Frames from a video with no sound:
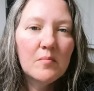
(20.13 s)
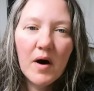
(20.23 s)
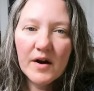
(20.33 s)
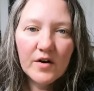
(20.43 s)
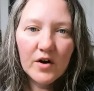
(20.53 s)

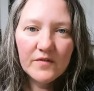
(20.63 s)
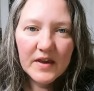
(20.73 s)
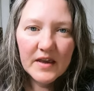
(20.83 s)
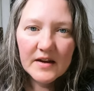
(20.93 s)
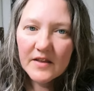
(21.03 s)
bought an
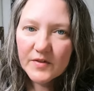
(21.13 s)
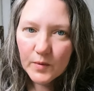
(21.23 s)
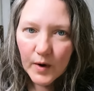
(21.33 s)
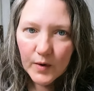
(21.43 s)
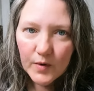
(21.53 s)
RV, and hit the
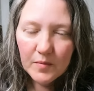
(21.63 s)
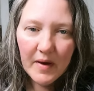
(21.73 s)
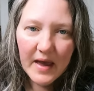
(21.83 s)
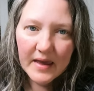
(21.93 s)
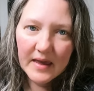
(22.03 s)
road
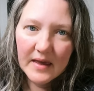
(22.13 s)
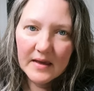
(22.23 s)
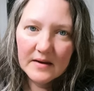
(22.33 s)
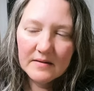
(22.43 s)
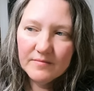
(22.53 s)
back
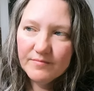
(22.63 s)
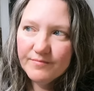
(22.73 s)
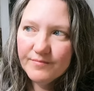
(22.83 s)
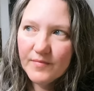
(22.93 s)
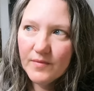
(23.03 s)
in
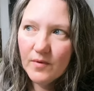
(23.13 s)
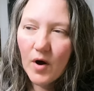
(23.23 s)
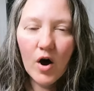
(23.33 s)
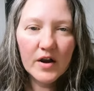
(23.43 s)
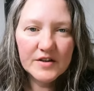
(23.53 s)

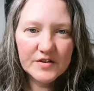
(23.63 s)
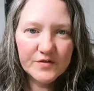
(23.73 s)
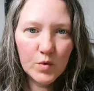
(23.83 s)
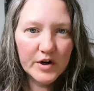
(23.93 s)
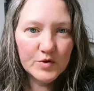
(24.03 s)
August
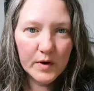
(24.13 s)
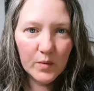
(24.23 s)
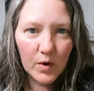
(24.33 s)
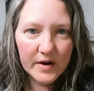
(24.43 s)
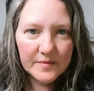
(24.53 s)
of
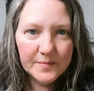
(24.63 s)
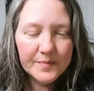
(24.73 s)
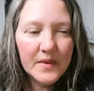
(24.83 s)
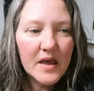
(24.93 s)
2021.